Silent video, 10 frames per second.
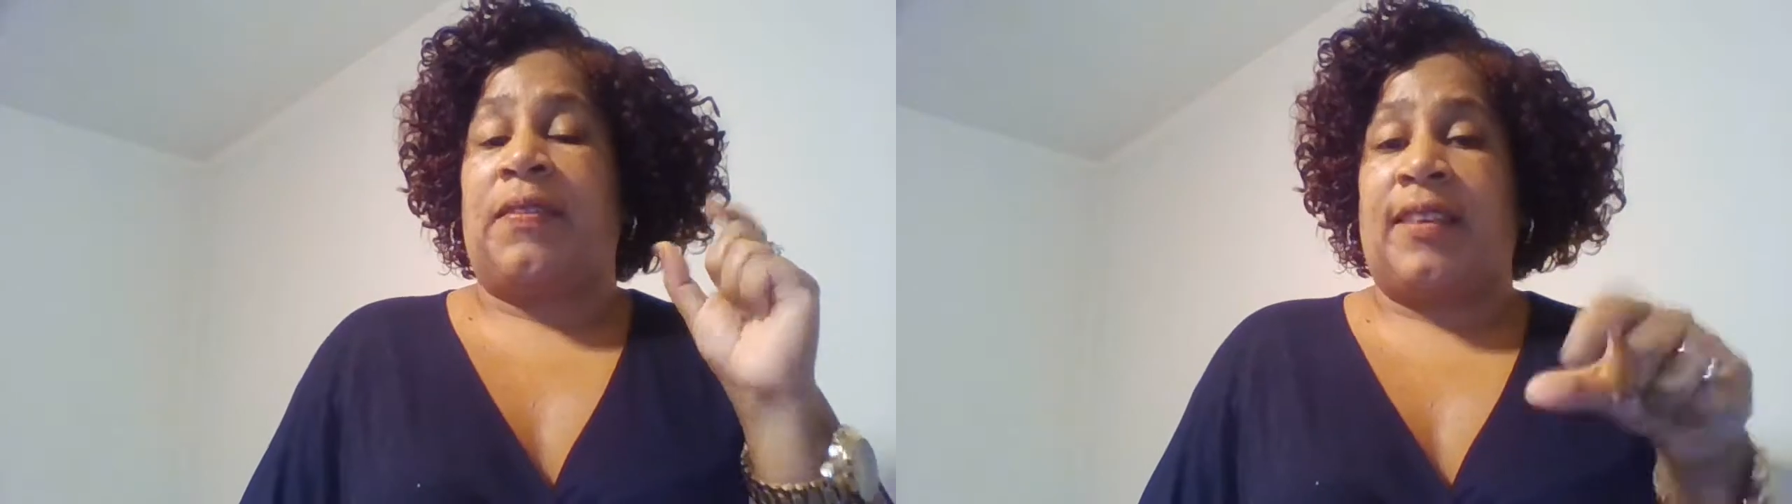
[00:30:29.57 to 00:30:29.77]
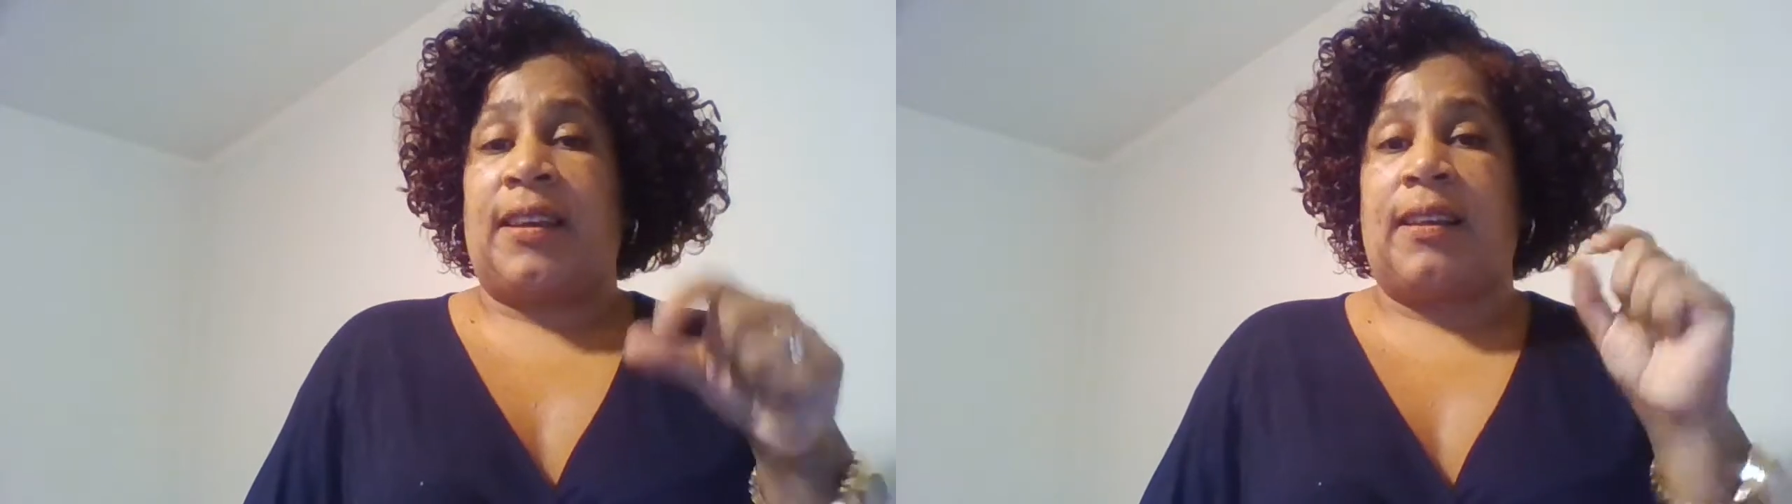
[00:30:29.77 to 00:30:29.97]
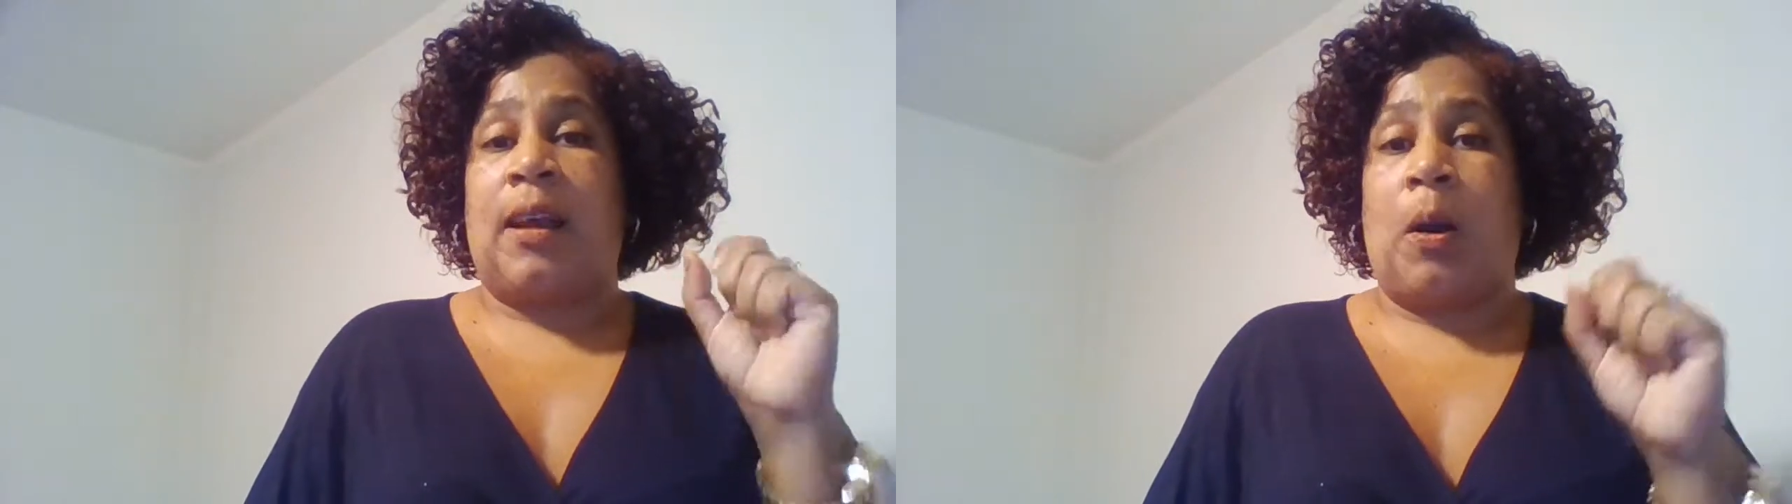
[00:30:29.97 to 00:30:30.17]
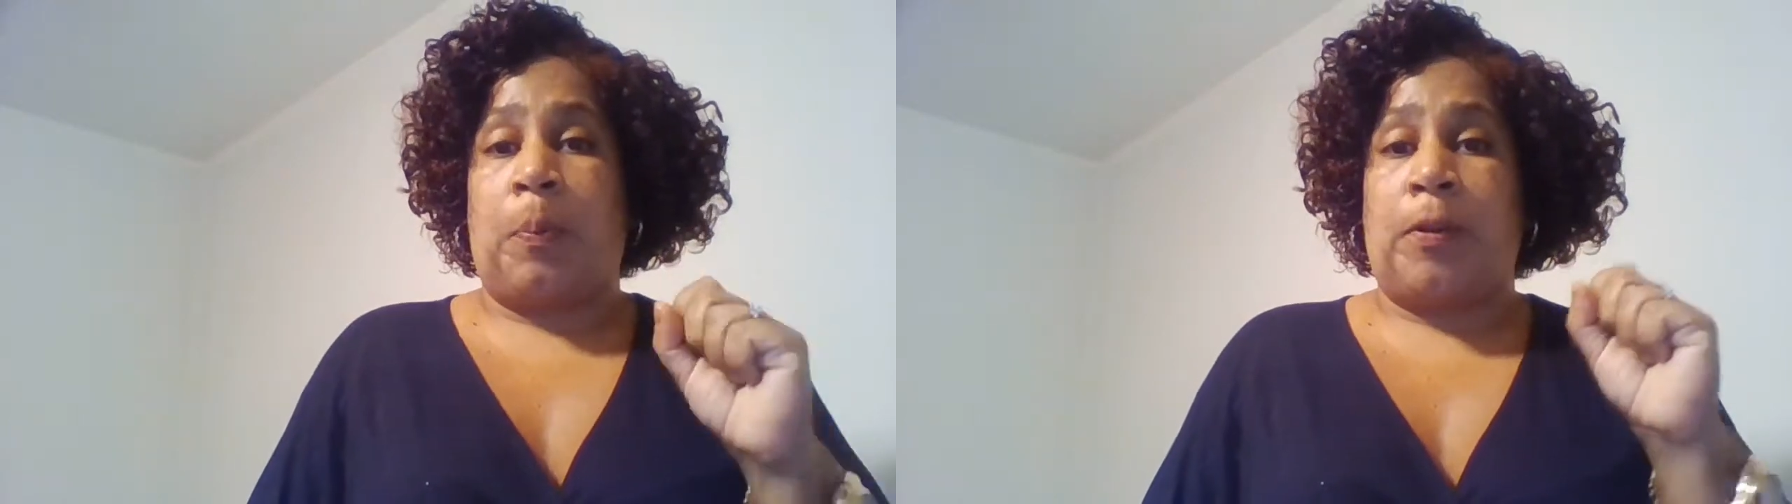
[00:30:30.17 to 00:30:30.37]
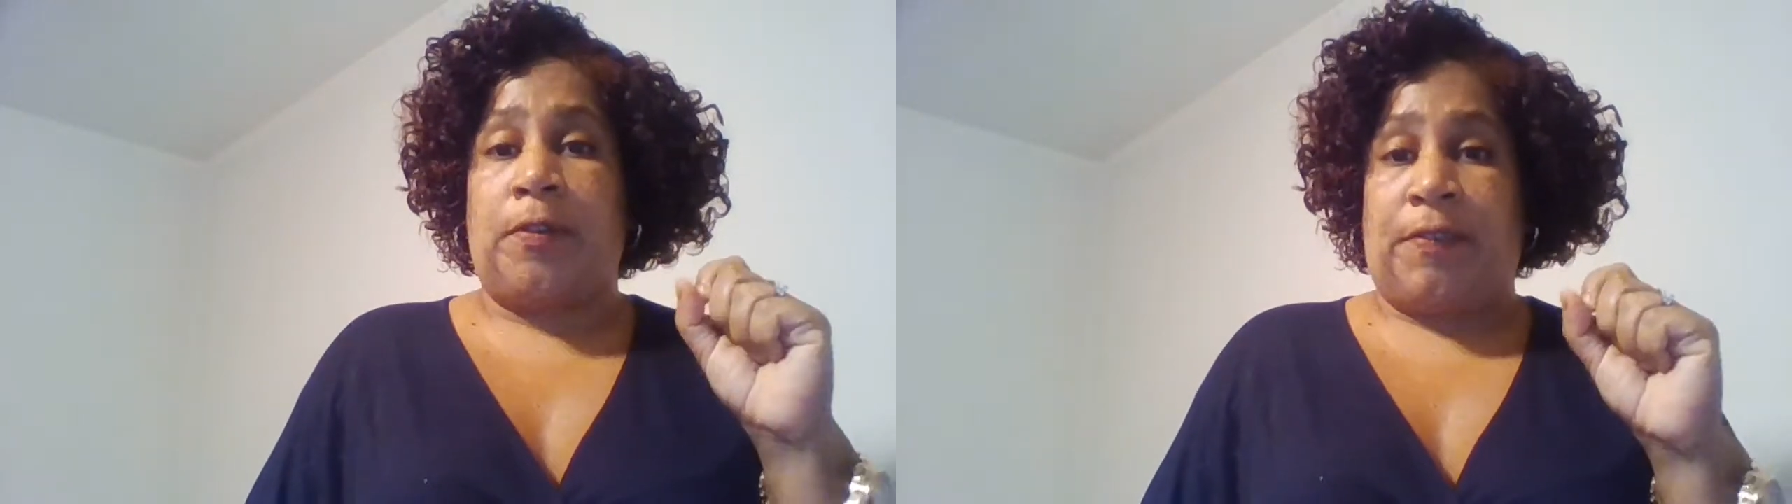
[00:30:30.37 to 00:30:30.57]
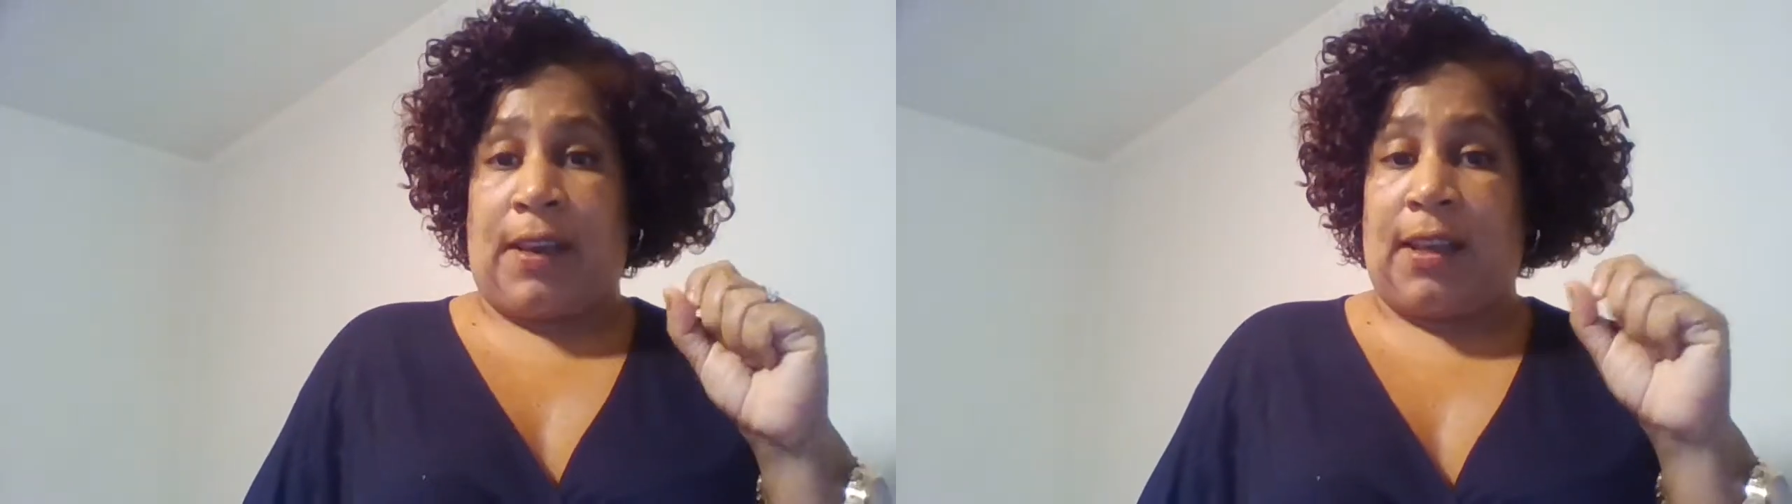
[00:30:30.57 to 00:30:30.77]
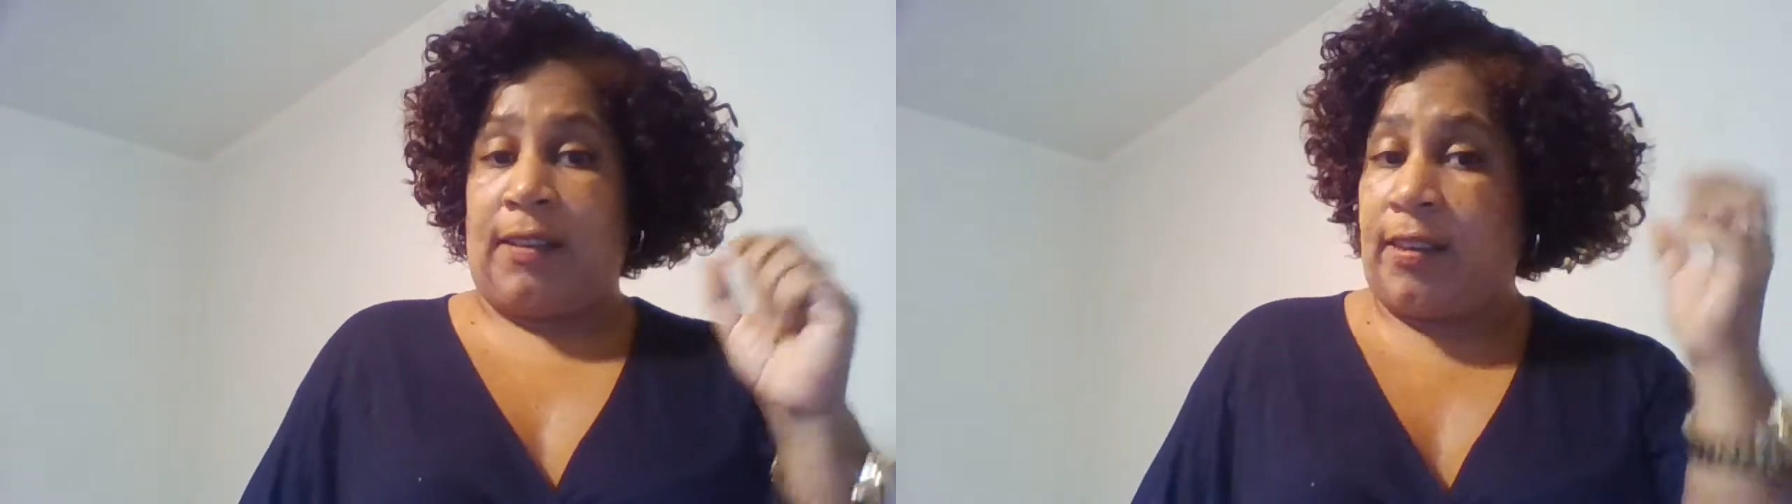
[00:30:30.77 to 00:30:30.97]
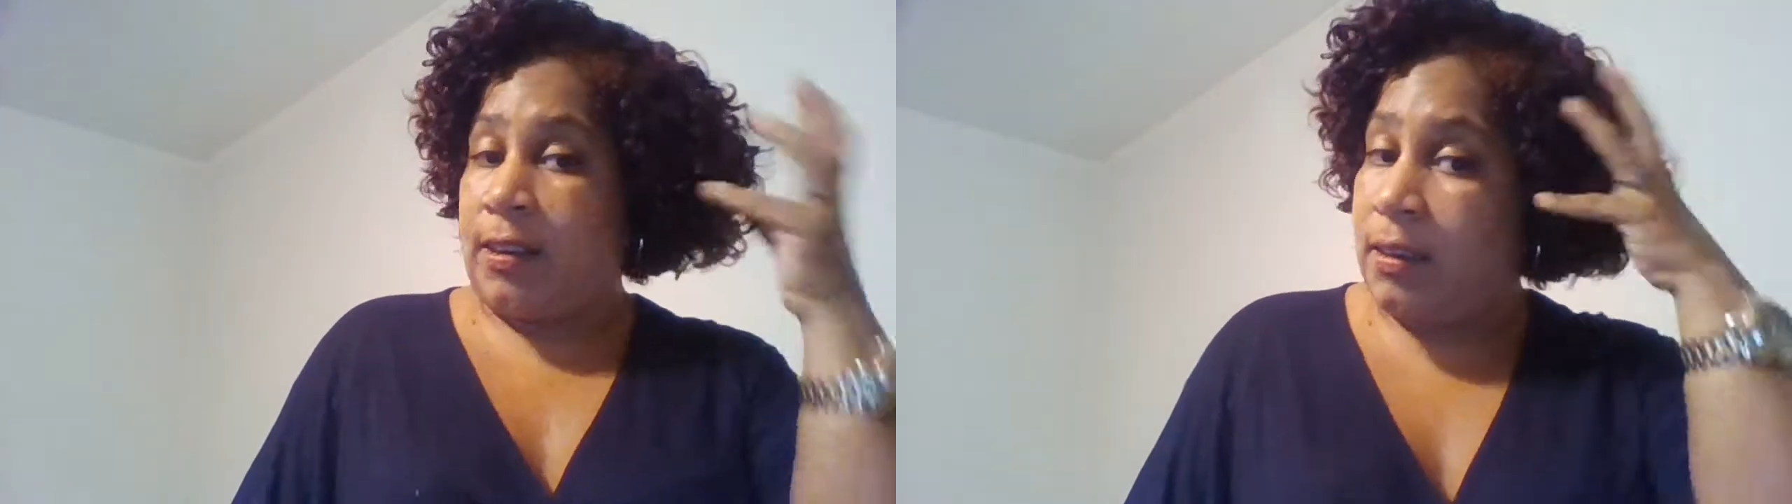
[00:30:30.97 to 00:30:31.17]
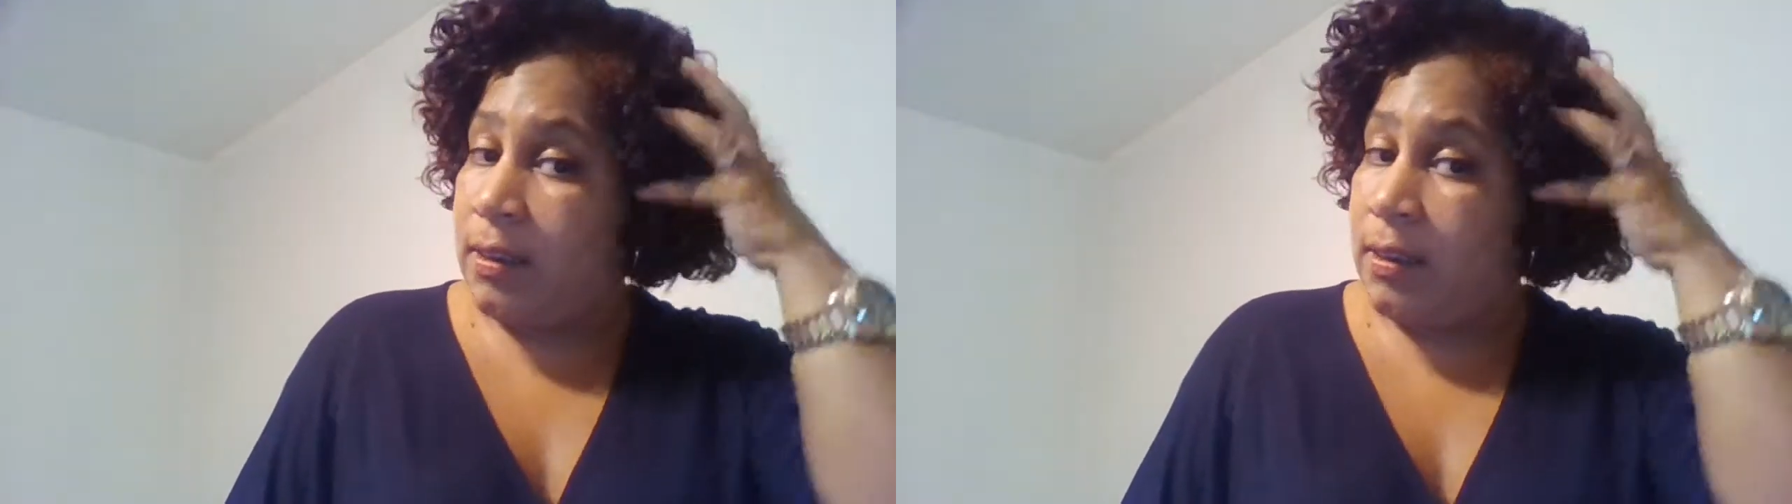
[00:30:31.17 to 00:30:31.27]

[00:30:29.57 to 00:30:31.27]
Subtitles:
did help prevent